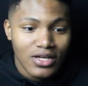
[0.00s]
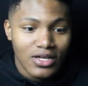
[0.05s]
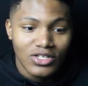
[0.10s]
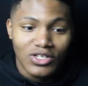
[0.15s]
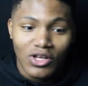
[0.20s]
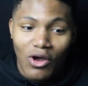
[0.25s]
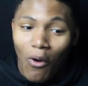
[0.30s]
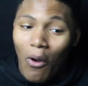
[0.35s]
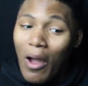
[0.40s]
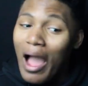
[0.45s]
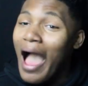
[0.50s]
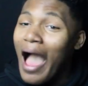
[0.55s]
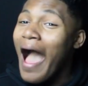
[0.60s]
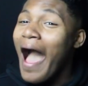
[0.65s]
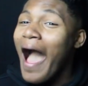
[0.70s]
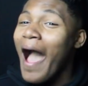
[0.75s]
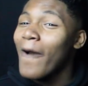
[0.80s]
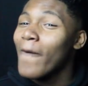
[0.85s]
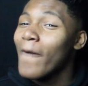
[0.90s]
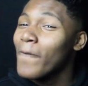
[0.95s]
So
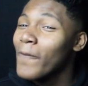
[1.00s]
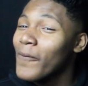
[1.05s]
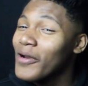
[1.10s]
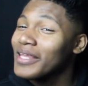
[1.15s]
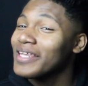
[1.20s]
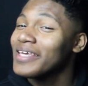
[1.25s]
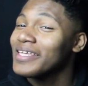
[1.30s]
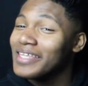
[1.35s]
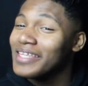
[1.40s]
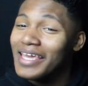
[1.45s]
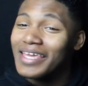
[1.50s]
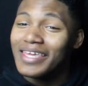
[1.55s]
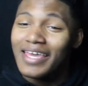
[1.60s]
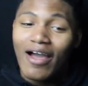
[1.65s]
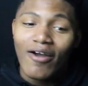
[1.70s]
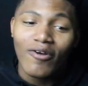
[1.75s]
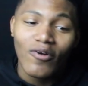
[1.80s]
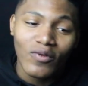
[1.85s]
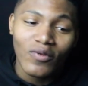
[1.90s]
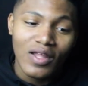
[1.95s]
I really think
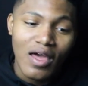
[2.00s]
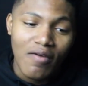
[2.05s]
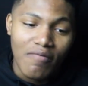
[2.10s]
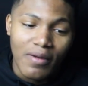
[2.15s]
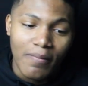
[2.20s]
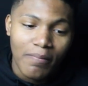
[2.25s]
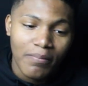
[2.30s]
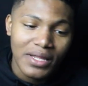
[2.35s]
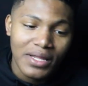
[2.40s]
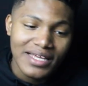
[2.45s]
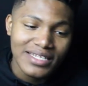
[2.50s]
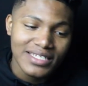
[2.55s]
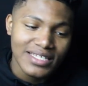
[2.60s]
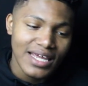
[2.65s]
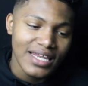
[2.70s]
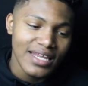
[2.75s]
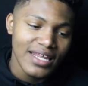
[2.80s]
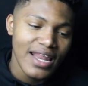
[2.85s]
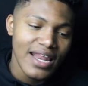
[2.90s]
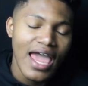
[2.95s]
y'all gonna love it. Plus
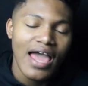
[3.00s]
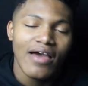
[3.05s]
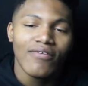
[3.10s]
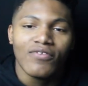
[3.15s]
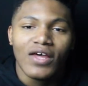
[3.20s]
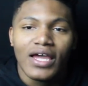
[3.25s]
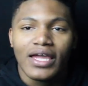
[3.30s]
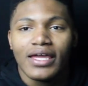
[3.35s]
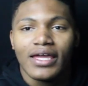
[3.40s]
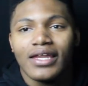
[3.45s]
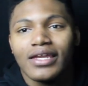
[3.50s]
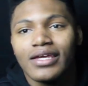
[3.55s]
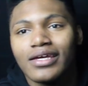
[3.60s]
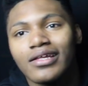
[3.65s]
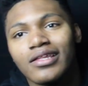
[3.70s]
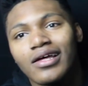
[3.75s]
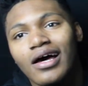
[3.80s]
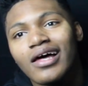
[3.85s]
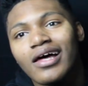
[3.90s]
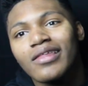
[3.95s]
they didn't have like any
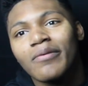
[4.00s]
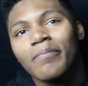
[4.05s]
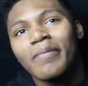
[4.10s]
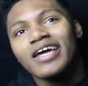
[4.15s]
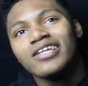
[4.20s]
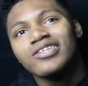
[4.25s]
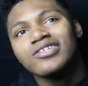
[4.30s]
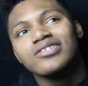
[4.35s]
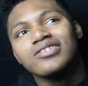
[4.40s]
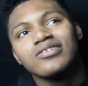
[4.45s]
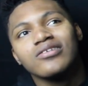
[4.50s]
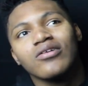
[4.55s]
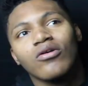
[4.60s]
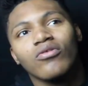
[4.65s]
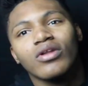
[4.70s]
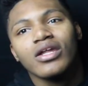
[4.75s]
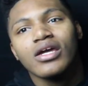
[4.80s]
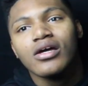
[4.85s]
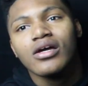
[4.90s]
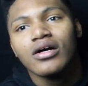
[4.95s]
other matches
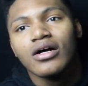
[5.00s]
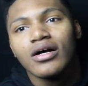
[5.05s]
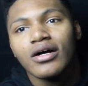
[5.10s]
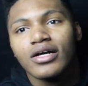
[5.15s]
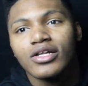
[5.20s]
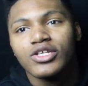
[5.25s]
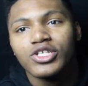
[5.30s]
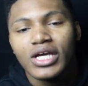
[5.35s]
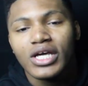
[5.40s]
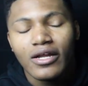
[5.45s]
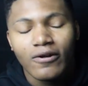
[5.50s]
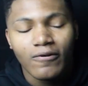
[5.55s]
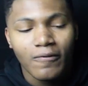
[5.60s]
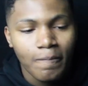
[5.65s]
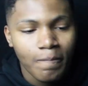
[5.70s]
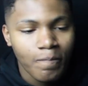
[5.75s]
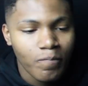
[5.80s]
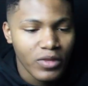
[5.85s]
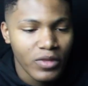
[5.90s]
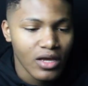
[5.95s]
on their channel.
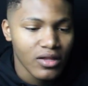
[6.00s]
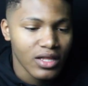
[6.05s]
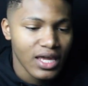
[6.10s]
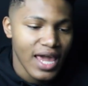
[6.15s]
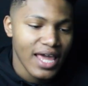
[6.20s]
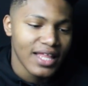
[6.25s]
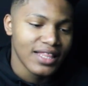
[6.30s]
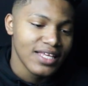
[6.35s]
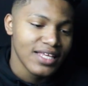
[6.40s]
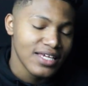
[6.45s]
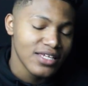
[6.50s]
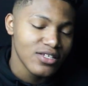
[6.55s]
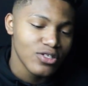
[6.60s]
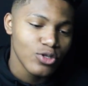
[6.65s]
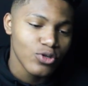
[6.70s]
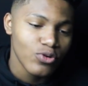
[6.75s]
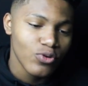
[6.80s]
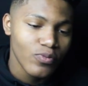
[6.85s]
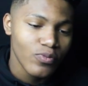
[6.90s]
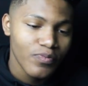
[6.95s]
They only had these
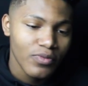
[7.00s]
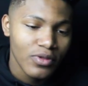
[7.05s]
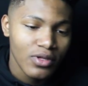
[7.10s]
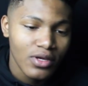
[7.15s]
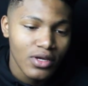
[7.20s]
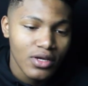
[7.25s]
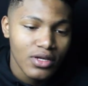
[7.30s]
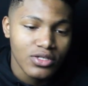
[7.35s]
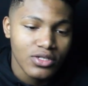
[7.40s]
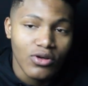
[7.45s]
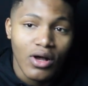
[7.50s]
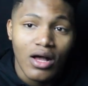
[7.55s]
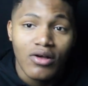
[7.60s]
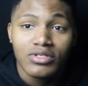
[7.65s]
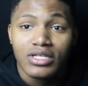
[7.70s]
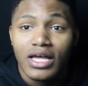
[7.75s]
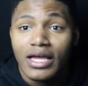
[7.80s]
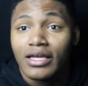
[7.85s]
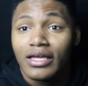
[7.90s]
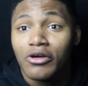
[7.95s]
two. So I
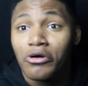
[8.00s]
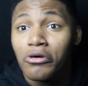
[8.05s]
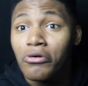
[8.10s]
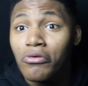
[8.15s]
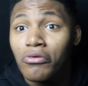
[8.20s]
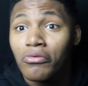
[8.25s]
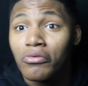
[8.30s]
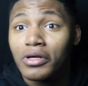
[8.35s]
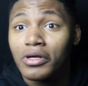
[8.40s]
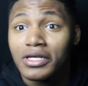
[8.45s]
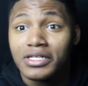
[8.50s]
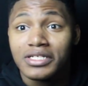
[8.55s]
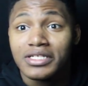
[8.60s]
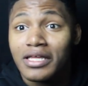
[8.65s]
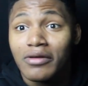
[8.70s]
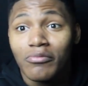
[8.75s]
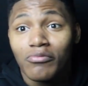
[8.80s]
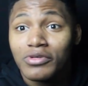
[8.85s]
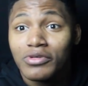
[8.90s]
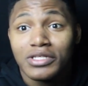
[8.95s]
was like, cool, cause
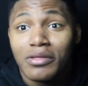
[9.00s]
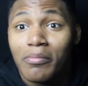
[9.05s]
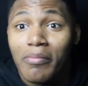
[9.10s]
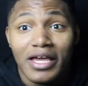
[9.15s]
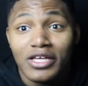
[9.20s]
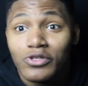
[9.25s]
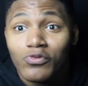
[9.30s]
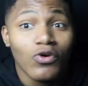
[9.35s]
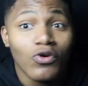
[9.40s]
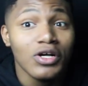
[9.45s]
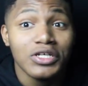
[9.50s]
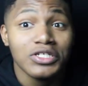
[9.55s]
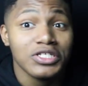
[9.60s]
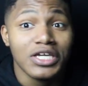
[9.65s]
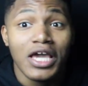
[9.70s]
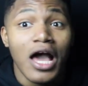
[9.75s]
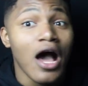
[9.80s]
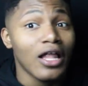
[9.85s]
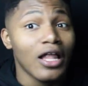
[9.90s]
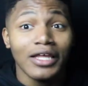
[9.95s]
them was the best ones
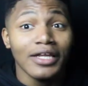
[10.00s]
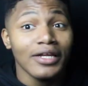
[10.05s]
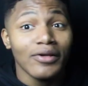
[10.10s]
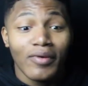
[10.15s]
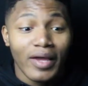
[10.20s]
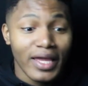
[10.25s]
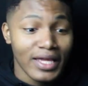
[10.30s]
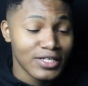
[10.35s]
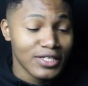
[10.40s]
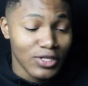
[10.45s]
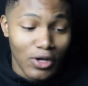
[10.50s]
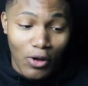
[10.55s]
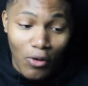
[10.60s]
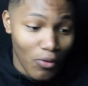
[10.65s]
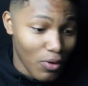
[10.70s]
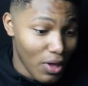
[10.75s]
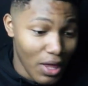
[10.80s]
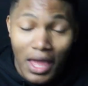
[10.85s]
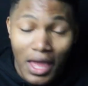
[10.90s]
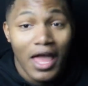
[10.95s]
to y'all anyway.
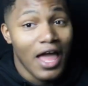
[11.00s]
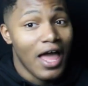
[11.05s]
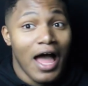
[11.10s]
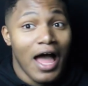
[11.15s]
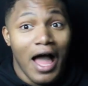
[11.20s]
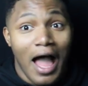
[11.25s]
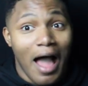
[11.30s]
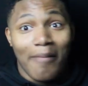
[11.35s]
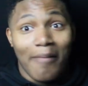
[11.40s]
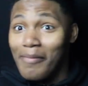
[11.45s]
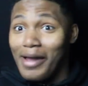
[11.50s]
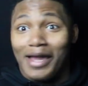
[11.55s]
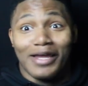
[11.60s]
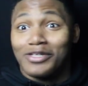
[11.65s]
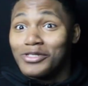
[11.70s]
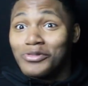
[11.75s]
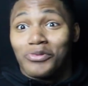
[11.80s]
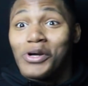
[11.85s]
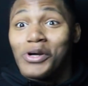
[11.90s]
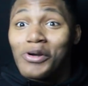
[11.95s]
So I
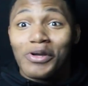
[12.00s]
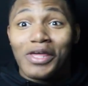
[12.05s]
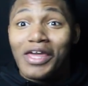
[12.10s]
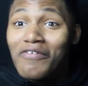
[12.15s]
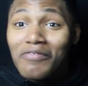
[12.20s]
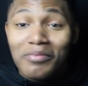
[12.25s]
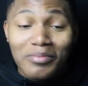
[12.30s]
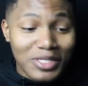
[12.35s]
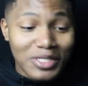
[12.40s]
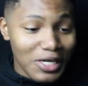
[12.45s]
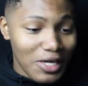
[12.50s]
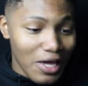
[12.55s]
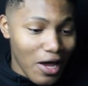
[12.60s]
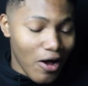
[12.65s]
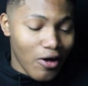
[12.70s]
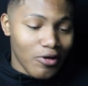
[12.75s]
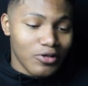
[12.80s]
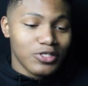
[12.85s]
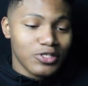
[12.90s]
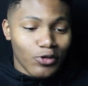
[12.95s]
might as well give them to
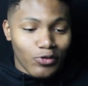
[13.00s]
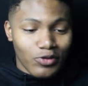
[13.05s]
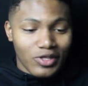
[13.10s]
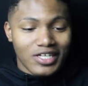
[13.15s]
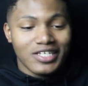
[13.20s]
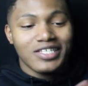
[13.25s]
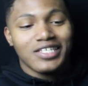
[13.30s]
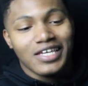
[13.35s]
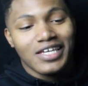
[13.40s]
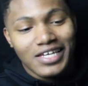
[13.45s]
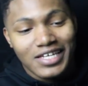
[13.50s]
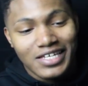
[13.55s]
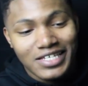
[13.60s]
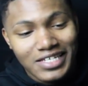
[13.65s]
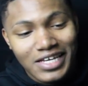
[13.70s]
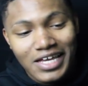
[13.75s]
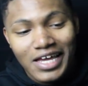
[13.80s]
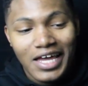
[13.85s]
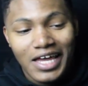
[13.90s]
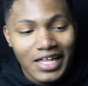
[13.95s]
y'all. So this
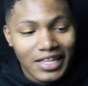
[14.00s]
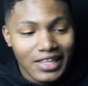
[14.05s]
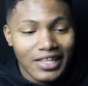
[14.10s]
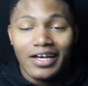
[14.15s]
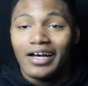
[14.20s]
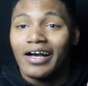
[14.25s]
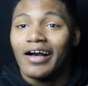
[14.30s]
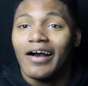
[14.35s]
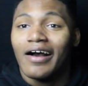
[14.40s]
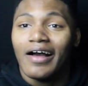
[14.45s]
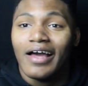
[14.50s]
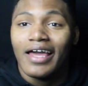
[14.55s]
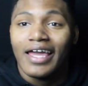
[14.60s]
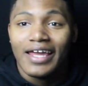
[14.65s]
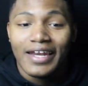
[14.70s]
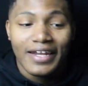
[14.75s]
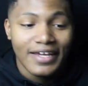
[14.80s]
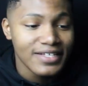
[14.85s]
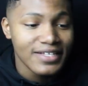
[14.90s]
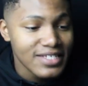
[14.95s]
is the
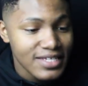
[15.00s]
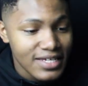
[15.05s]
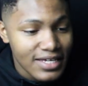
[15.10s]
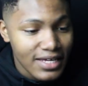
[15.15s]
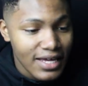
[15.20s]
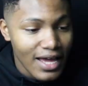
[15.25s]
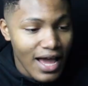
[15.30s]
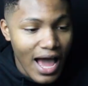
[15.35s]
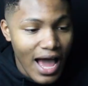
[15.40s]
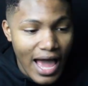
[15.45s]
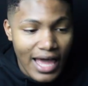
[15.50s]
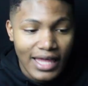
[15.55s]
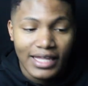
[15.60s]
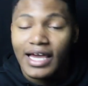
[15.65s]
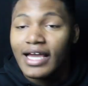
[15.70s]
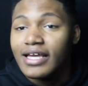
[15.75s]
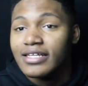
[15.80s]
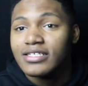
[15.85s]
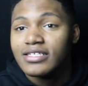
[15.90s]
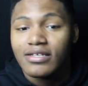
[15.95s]
NXT
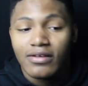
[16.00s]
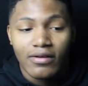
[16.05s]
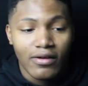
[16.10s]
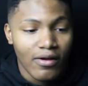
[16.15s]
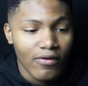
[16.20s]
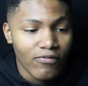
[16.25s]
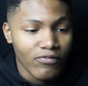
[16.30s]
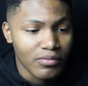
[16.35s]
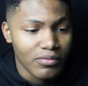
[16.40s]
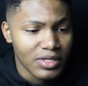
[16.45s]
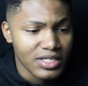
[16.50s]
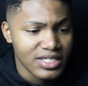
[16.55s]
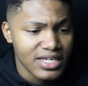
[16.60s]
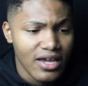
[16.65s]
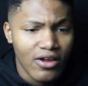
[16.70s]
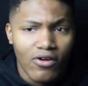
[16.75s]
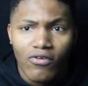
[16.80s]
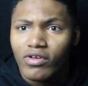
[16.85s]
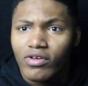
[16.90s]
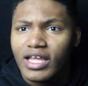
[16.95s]
highlights from the
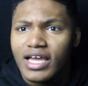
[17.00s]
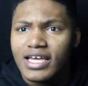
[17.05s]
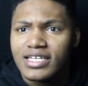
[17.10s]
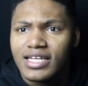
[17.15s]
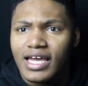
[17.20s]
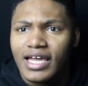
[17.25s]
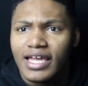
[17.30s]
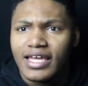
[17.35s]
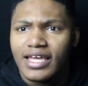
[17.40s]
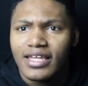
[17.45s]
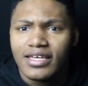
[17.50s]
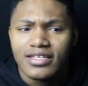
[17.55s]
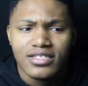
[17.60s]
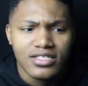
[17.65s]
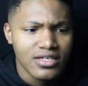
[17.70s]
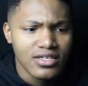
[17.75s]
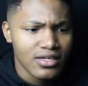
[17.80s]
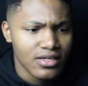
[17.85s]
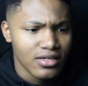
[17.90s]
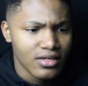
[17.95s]
Takeover last night.
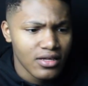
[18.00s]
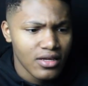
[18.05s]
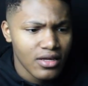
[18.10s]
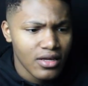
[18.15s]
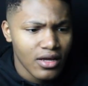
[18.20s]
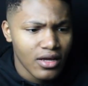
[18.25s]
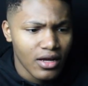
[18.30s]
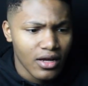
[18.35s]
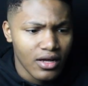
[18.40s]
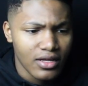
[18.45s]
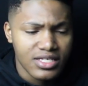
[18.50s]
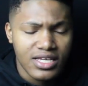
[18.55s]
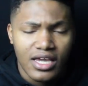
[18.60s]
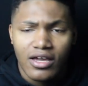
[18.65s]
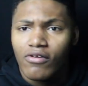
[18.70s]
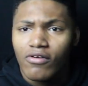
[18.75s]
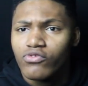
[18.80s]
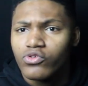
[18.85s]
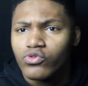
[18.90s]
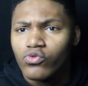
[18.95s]
NXT
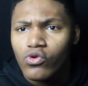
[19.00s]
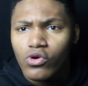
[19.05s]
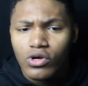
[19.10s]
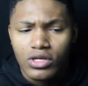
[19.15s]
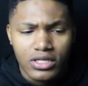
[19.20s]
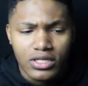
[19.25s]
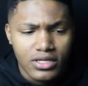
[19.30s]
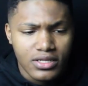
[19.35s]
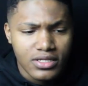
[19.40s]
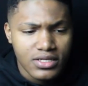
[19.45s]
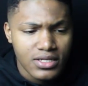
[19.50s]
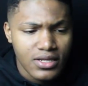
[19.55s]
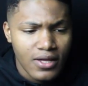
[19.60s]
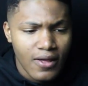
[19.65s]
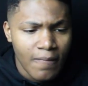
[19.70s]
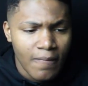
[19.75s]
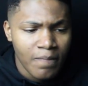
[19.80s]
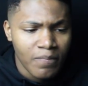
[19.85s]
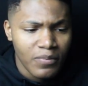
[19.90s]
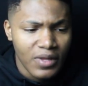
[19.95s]
Takeover New Orleans.
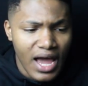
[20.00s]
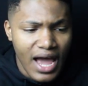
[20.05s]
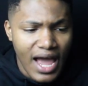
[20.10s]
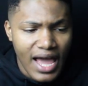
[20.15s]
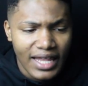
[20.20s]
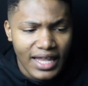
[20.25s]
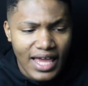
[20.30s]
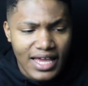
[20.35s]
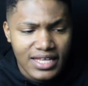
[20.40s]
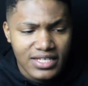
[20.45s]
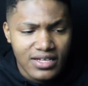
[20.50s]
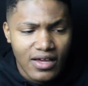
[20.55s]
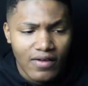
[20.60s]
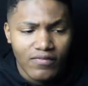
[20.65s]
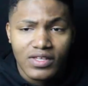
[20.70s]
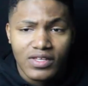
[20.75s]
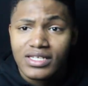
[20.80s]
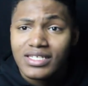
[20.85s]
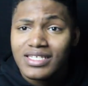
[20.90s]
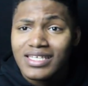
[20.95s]
The highlights
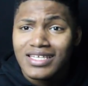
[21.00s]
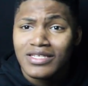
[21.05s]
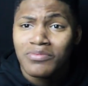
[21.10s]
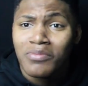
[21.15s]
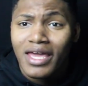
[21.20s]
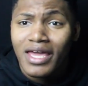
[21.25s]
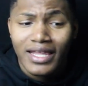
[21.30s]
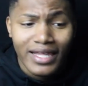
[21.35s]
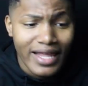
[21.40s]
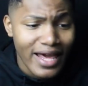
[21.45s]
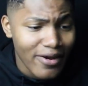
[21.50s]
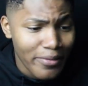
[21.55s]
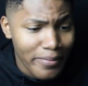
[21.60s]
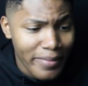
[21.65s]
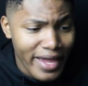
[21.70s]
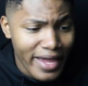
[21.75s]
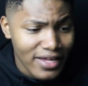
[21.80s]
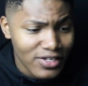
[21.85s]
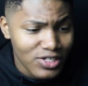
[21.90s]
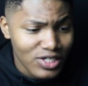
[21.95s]
of the six-man ladder
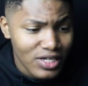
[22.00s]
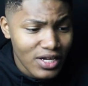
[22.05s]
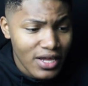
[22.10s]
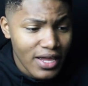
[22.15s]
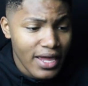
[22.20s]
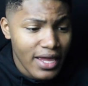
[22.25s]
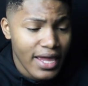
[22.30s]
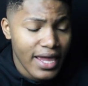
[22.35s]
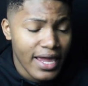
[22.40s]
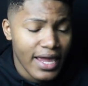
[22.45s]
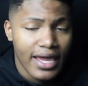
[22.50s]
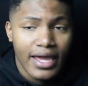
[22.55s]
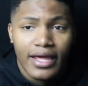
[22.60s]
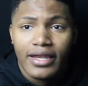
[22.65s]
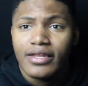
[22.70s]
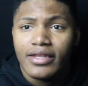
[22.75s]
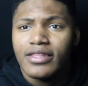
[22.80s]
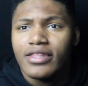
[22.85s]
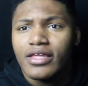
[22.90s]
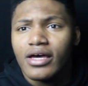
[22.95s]
match
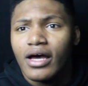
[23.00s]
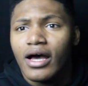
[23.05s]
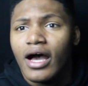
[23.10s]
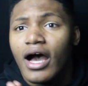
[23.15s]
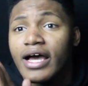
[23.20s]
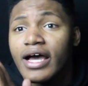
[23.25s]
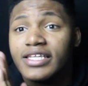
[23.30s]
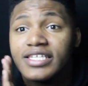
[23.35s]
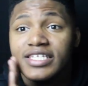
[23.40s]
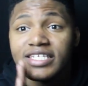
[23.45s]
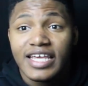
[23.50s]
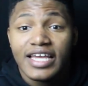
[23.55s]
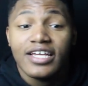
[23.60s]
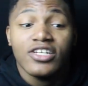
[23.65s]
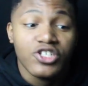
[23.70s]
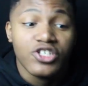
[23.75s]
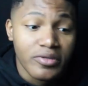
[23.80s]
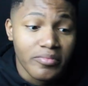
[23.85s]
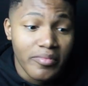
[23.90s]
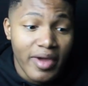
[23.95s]
and the
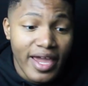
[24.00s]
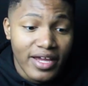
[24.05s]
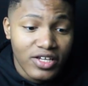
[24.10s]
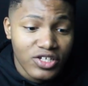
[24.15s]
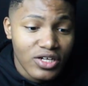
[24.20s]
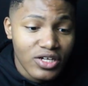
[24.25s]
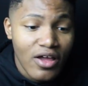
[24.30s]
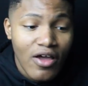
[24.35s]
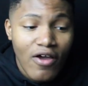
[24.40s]
unsanctioned match.